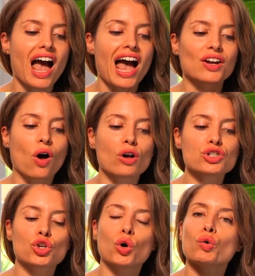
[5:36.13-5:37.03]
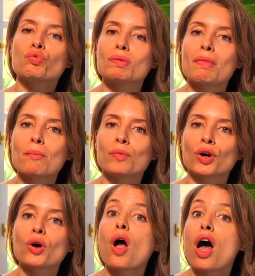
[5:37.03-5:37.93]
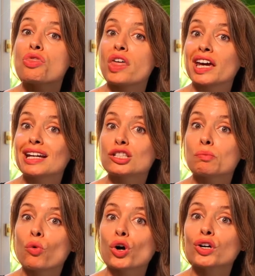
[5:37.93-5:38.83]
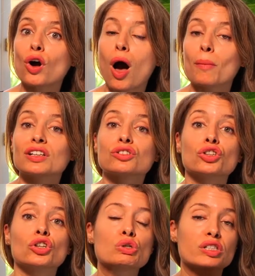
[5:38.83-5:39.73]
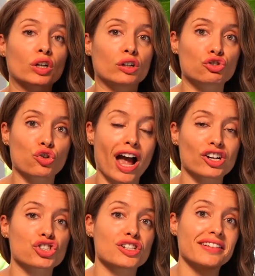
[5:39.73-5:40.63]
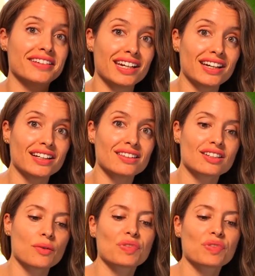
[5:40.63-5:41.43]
And also remember that it is more common to use the contraction didn't